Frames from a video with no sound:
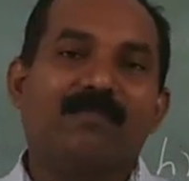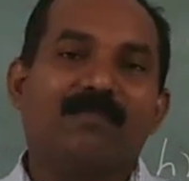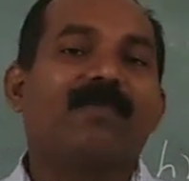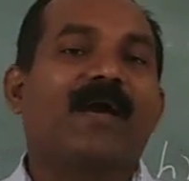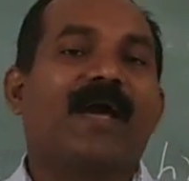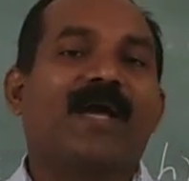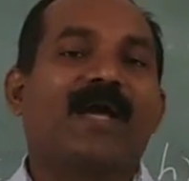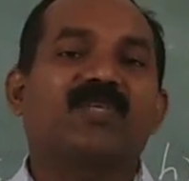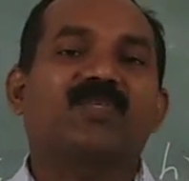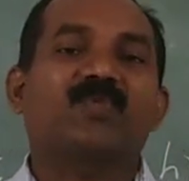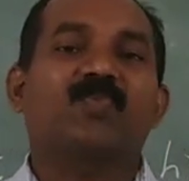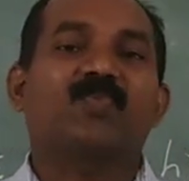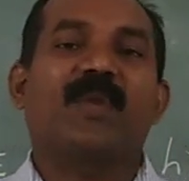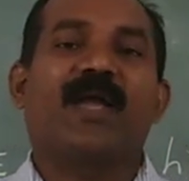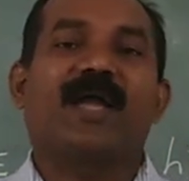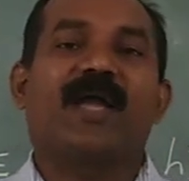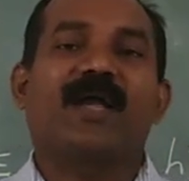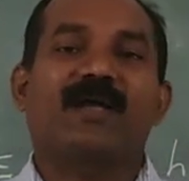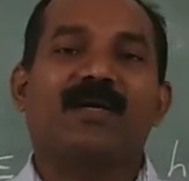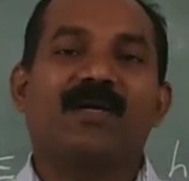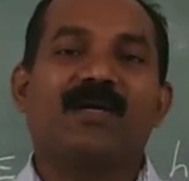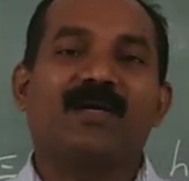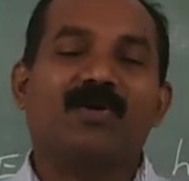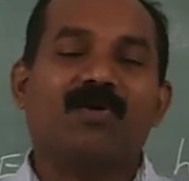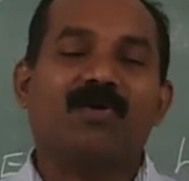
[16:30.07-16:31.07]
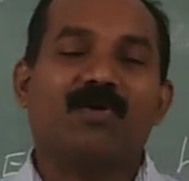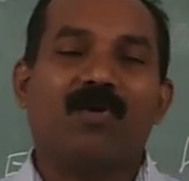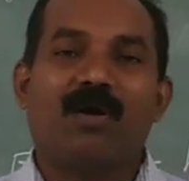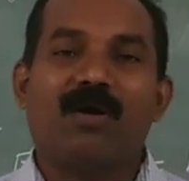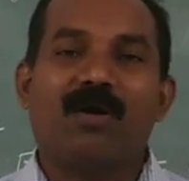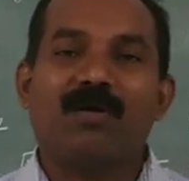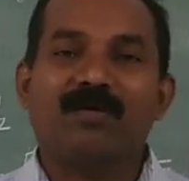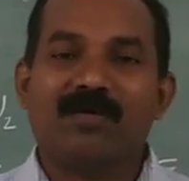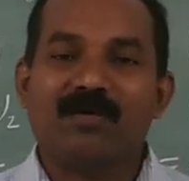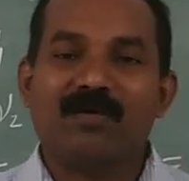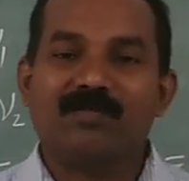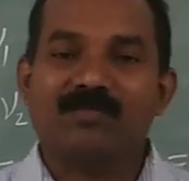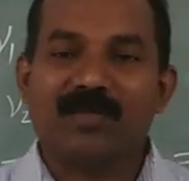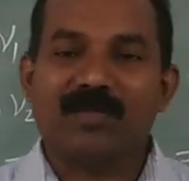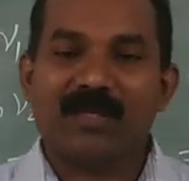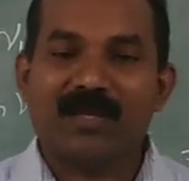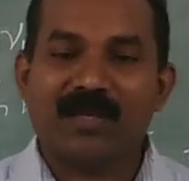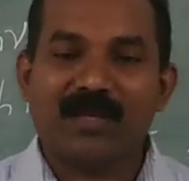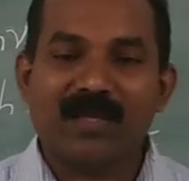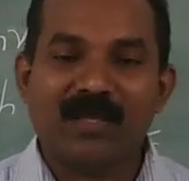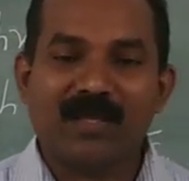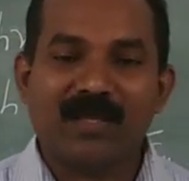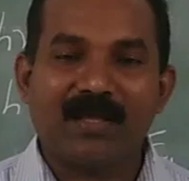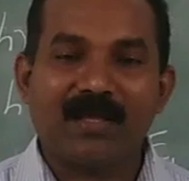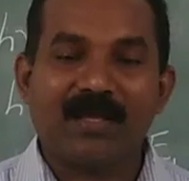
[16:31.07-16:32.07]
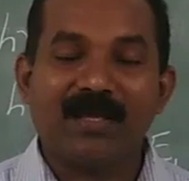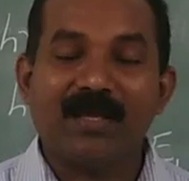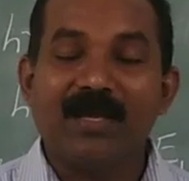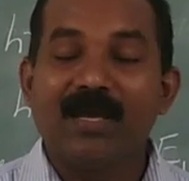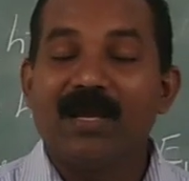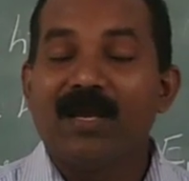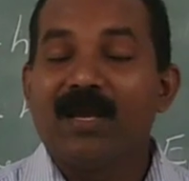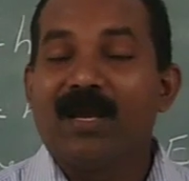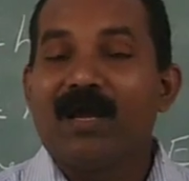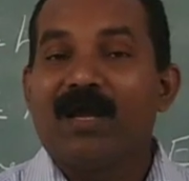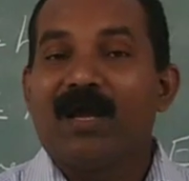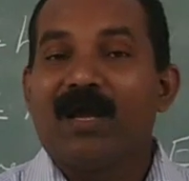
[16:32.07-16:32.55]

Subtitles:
Max Planck quantum theory,